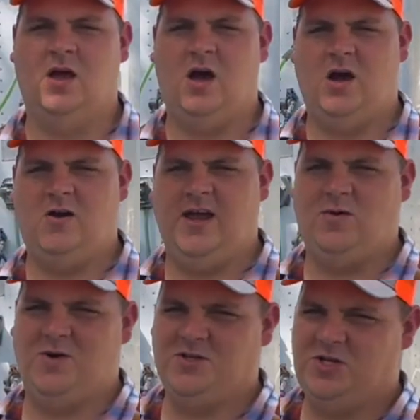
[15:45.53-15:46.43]
All right,
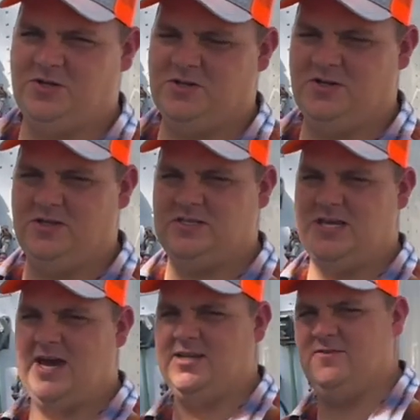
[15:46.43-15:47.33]
once you're to the
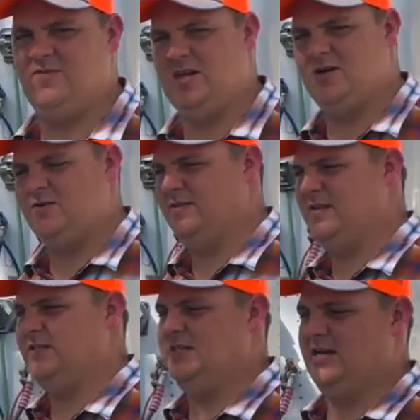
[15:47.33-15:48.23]
side of the vehicle in
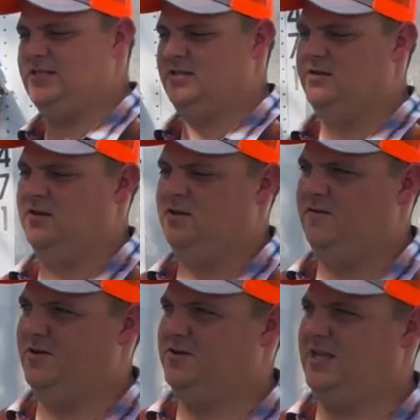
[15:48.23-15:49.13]
this section,
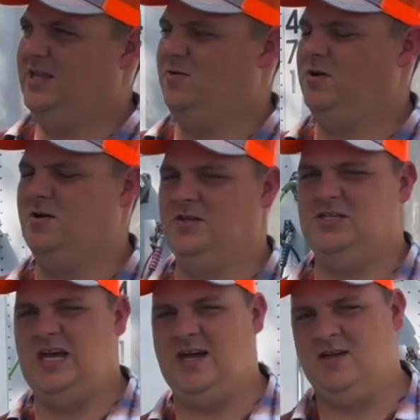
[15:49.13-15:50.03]
first thing that we're going to
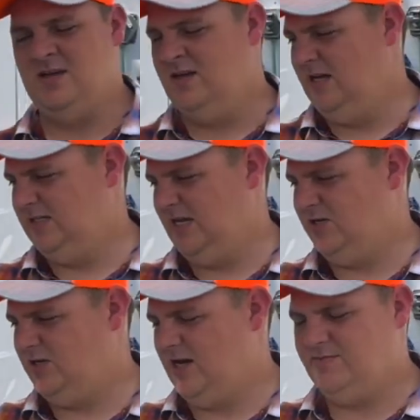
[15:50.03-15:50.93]
check is as
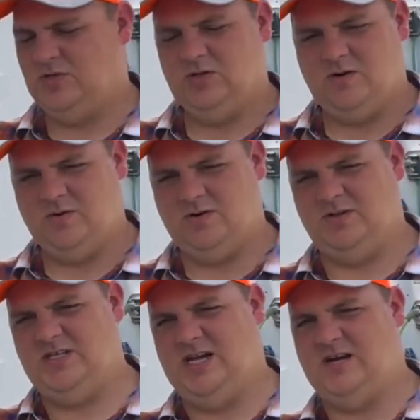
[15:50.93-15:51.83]
you come to it, we're going
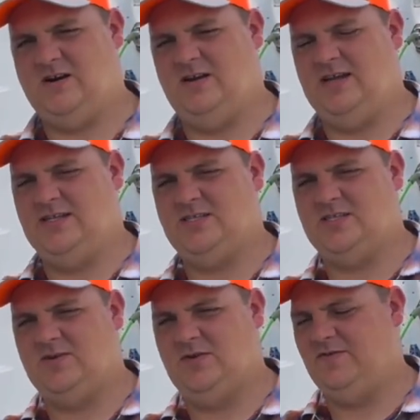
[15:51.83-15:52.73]
to check our lenses
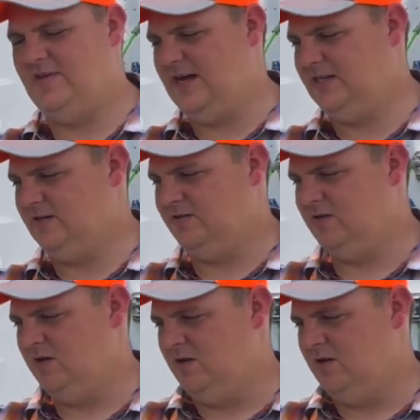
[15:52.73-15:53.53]
and reflectors.